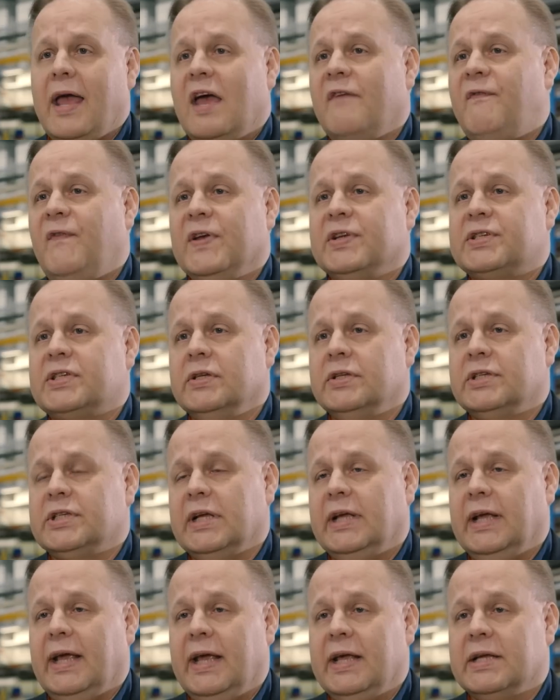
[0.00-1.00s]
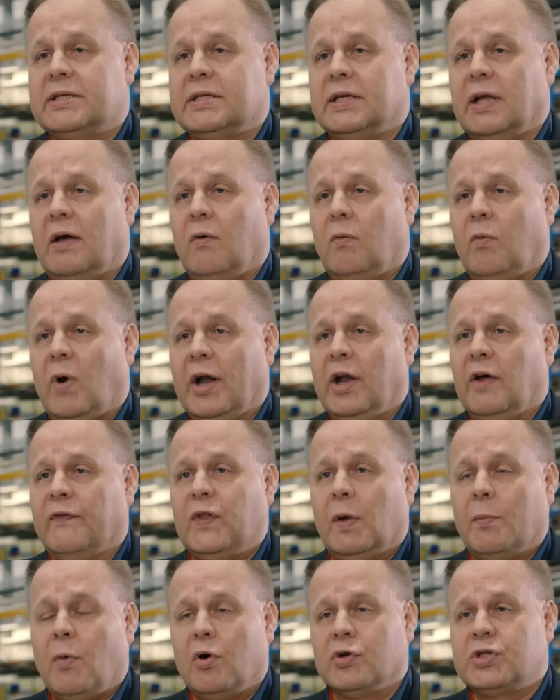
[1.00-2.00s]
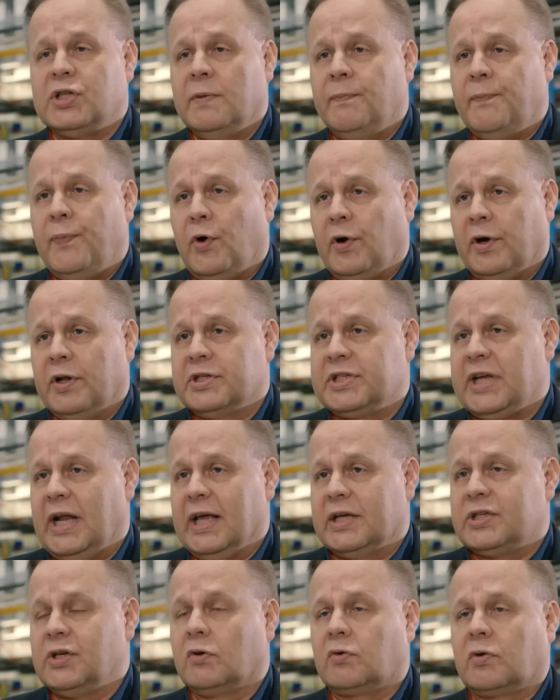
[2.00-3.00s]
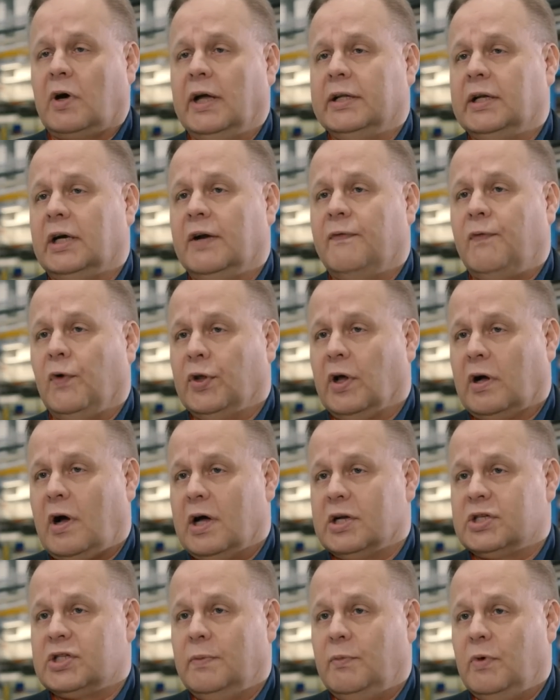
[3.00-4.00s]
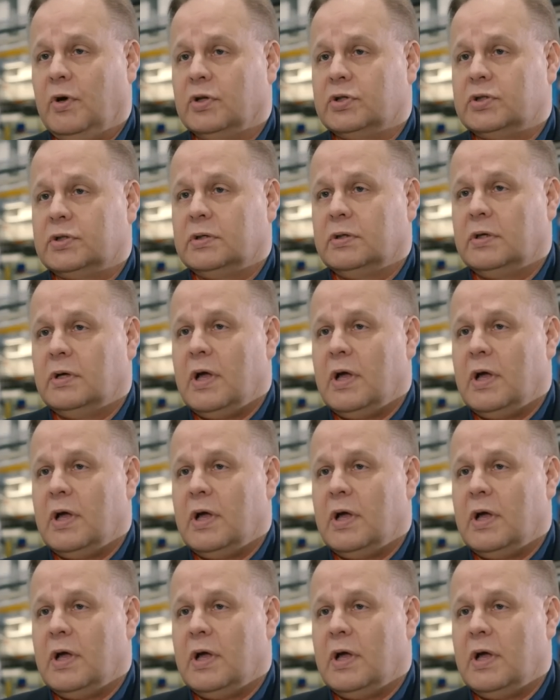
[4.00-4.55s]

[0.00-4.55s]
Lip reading: efficiency is one of the most important selection criteria for the customers.